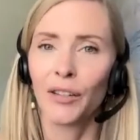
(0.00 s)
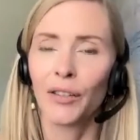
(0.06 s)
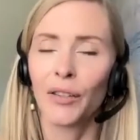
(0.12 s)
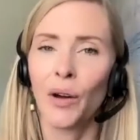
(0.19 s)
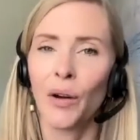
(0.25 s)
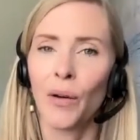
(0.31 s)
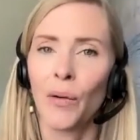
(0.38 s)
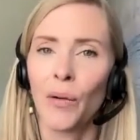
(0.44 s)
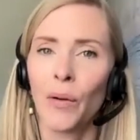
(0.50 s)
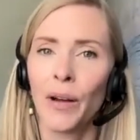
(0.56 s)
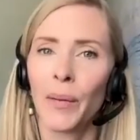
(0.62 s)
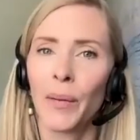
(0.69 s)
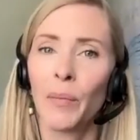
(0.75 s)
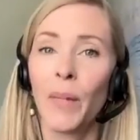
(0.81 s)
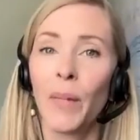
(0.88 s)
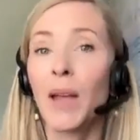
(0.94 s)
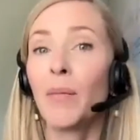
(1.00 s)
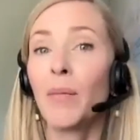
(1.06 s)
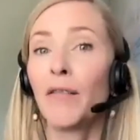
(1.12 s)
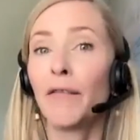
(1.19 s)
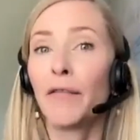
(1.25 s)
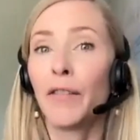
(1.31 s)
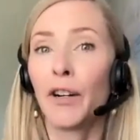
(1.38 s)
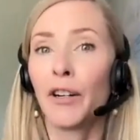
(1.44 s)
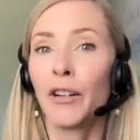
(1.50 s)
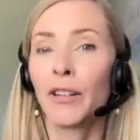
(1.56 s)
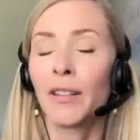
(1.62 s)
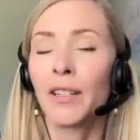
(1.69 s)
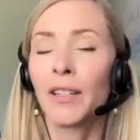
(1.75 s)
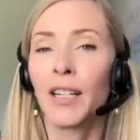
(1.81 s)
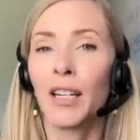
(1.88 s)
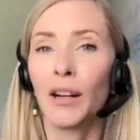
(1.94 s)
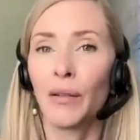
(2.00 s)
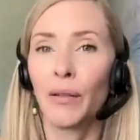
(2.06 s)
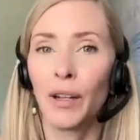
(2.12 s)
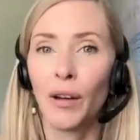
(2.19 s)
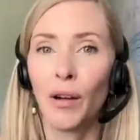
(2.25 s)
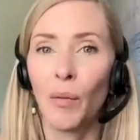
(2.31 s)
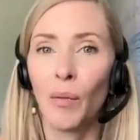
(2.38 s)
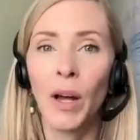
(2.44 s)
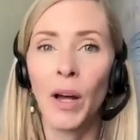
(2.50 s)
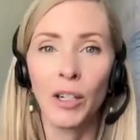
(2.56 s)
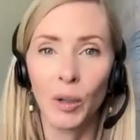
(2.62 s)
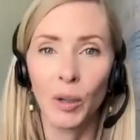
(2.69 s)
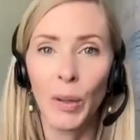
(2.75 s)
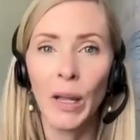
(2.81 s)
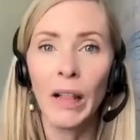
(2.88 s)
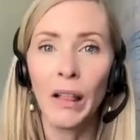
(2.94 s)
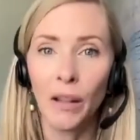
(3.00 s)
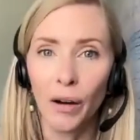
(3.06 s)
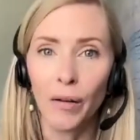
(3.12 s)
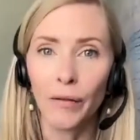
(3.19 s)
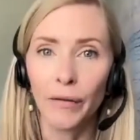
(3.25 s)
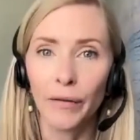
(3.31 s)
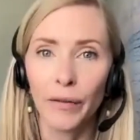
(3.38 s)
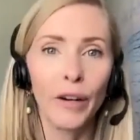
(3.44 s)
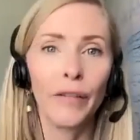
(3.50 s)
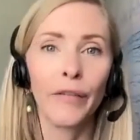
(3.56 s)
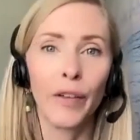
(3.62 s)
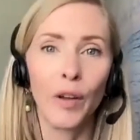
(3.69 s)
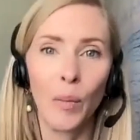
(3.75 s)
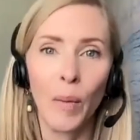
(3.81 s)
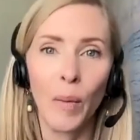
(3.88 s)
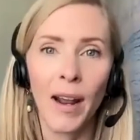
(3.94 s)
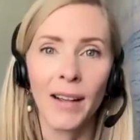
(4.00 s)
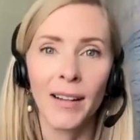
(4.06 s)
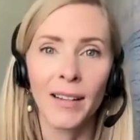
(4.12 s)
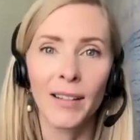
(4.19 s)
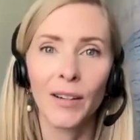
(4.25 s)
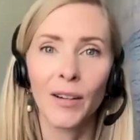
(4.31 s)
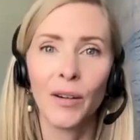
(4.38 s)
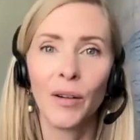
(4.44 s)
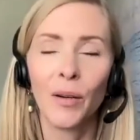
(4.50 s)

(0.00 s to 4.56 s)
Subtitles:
So maybe first, you go punch a pillow for a few minutes